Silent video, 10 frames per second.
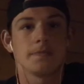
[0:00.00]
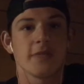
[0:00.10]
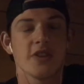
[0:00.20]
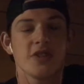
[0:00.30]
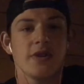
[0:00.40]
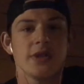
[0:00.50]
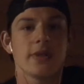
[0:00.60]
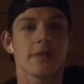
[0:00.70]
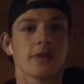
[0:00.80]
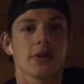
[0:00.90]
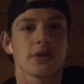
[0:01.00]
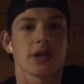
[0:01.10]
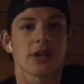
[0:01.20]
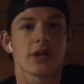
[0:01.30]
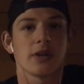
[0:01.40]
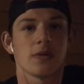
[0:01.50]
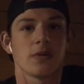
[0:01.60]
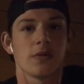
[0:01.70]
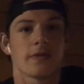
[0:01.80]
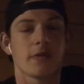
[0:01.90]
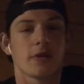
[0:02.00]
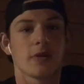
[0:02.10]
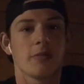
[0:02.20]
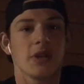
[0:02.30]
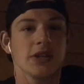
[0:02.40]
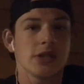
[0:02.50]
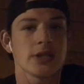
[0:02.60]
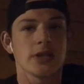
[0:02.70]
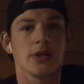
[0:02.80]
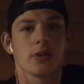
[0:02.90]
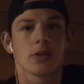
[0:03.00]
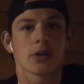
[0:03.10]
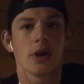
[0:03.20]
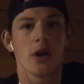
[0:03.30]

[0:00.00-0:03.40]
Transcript: it's just very different because, like, for me, at least in New York,